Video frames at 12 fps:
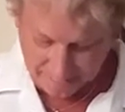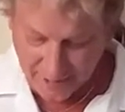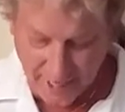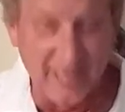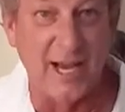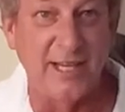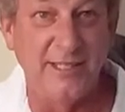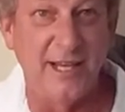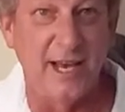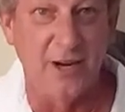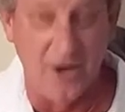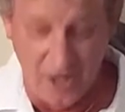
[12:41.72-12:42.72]
Like I
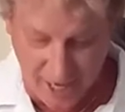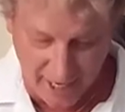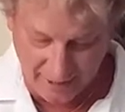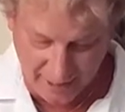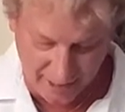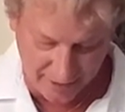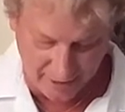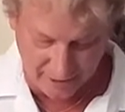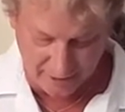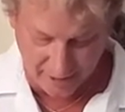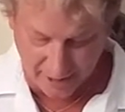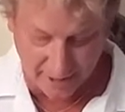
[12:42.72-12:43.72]
said, all I need is
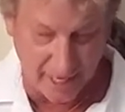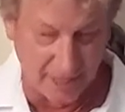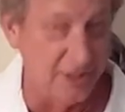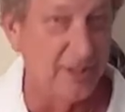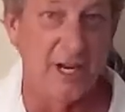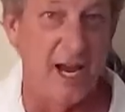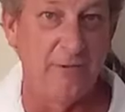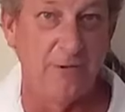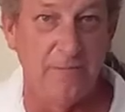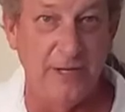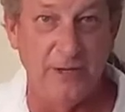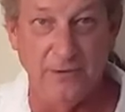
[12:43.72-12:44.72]
the connections. I will
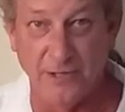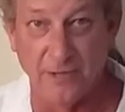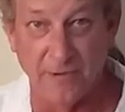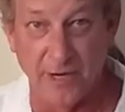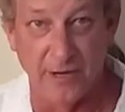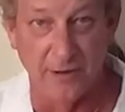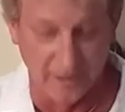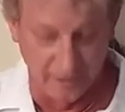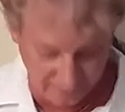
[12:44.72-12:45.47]
be using my other